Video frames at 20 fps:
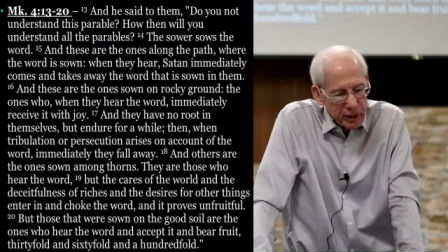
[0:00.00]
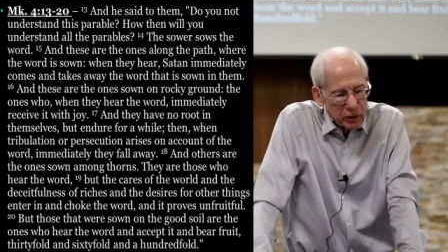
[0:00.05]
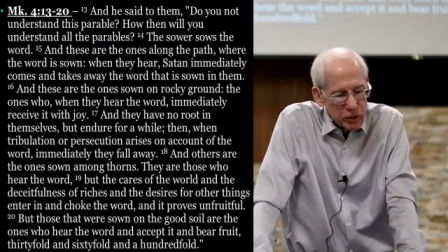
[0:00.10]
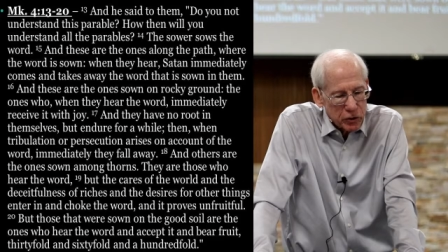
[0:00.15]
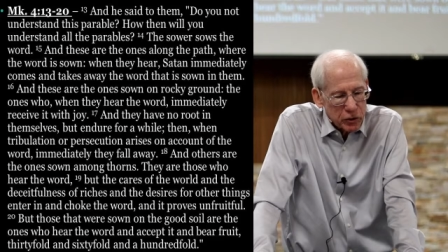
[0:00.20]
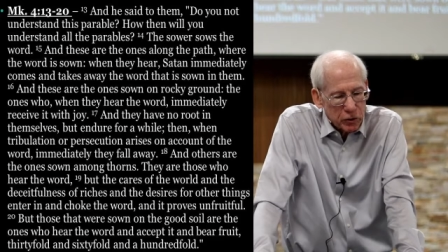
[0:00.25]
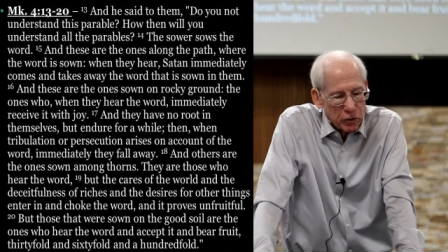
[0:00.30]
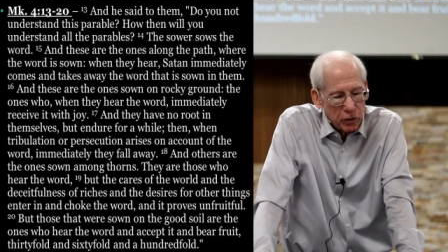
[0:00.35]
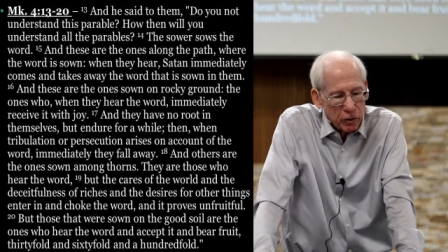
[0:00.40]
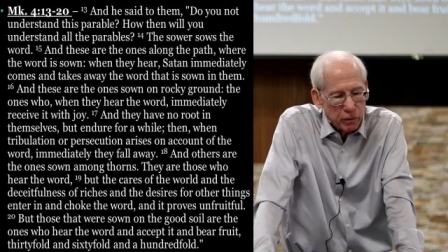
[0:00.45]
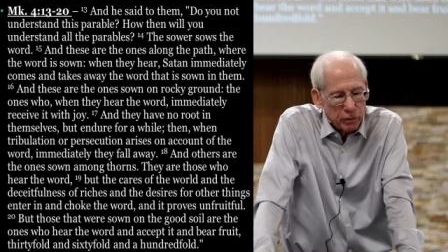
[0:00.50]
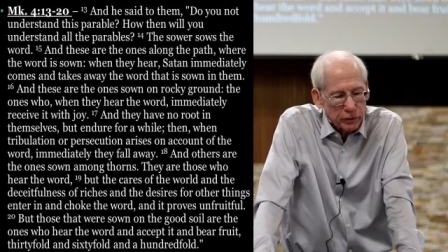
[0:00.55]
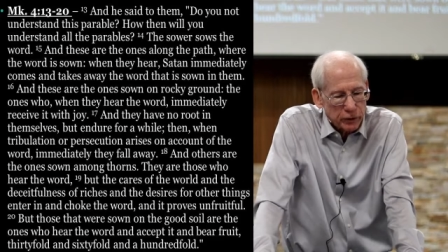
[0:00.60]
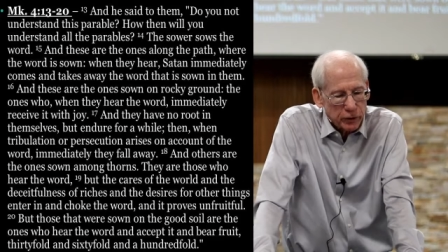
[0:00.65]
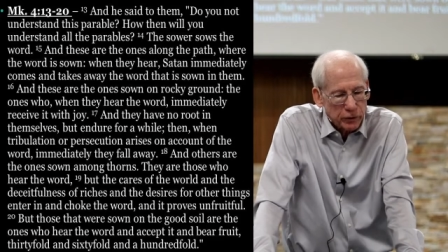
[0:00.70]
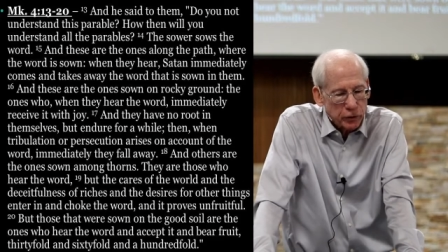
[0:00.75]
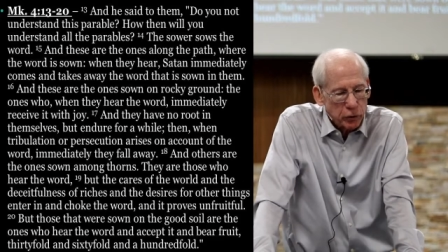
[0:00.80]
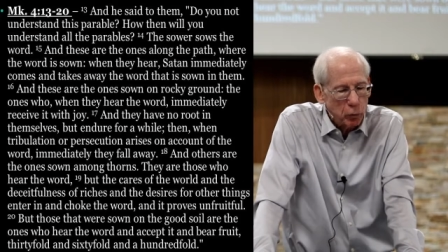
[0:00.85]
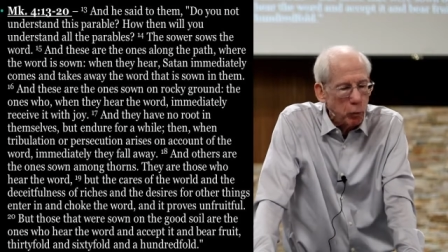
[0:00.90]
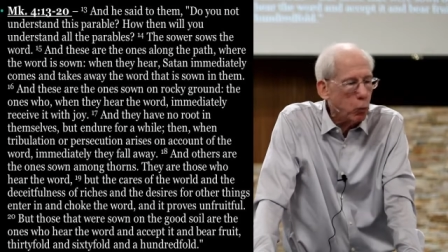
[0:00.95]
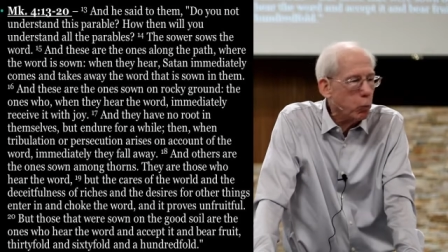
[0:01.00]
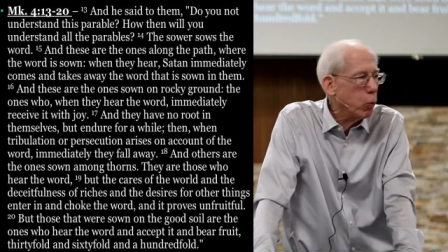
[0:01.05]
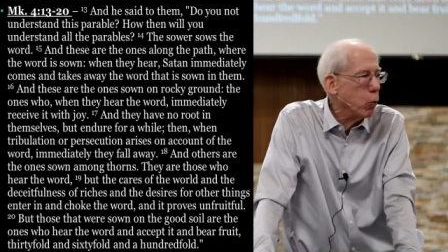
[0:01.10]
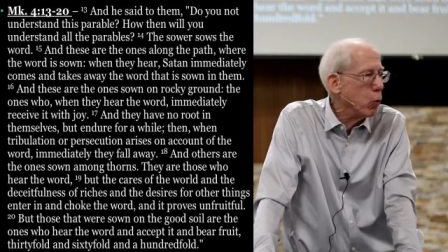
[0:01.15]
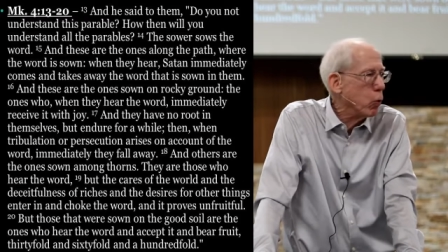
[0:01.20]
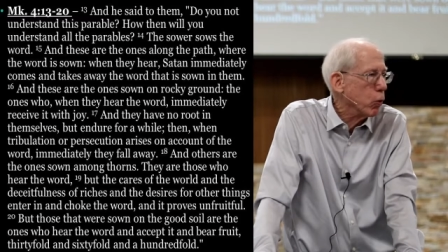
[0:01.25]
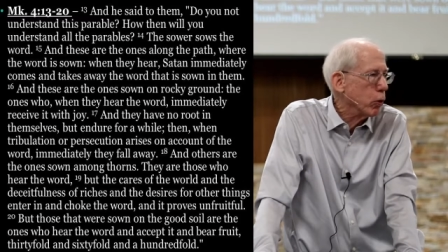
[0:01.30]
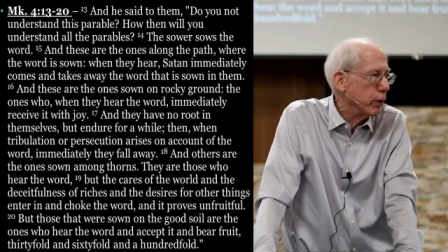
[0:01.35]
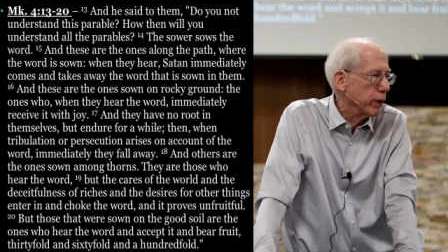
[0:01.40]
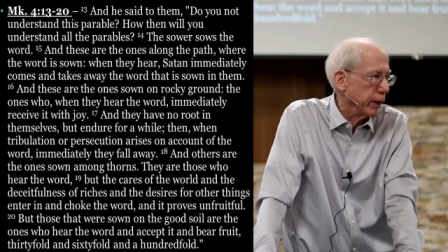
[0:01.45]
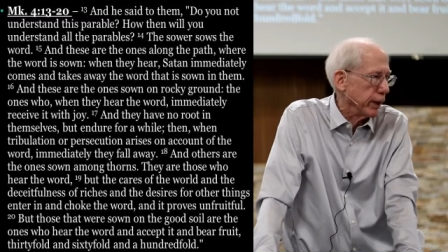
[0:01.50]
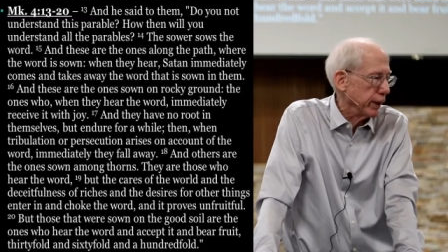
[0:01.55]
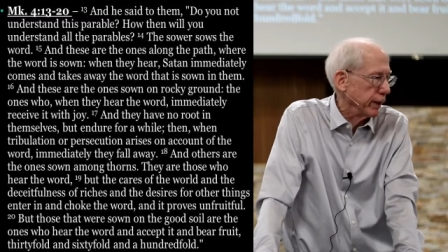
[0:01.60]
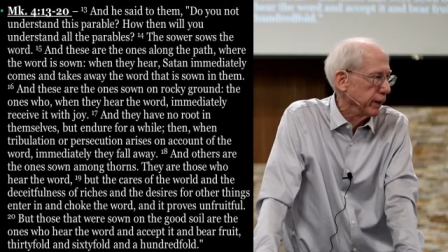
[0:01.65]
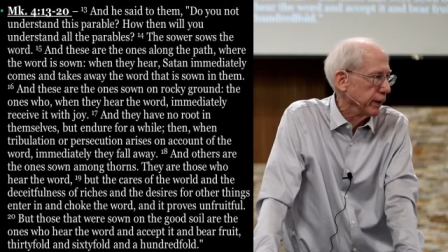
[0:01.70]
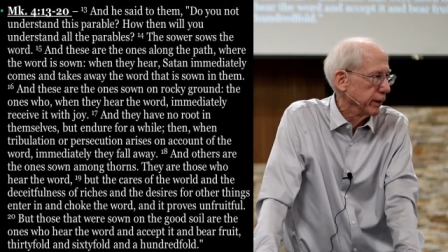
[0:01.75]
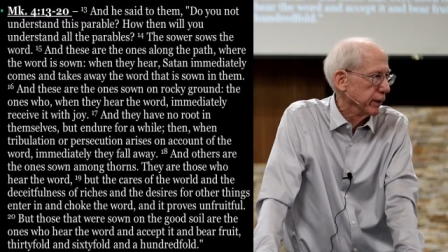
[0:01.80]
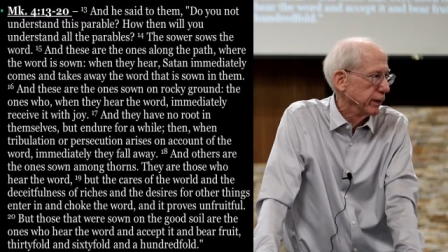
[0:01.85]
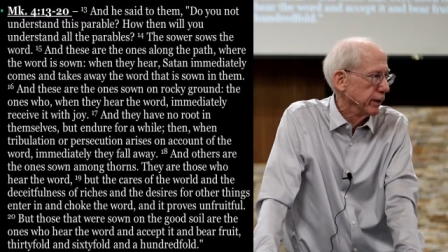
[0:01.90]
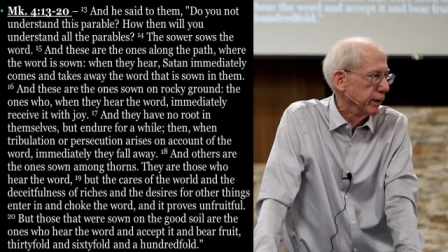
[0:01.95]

It serves as a warning.